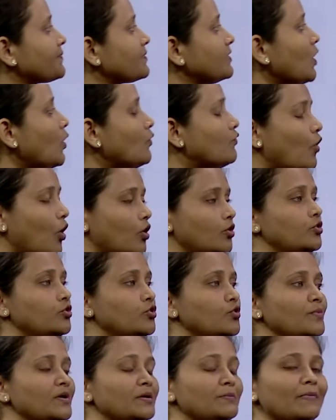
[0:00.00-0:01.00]
Now, what do
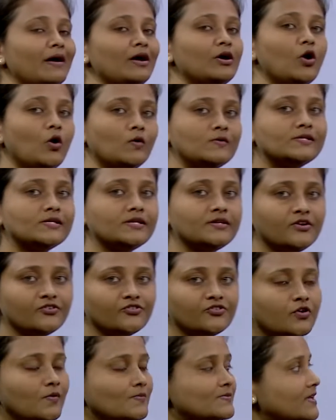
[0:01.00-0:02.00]
you mean by
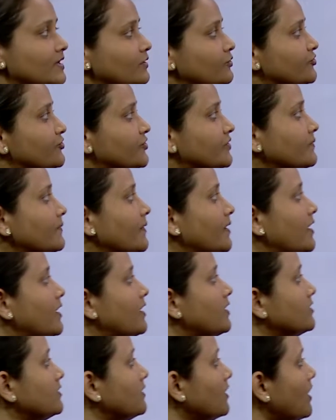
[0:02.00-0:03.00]
concentration of solution?
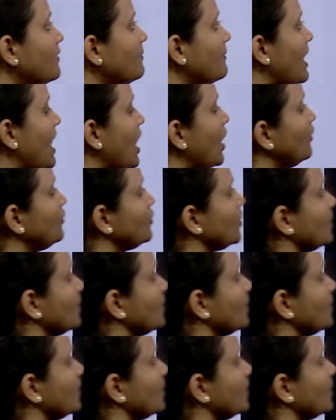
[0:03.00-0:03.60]
The amount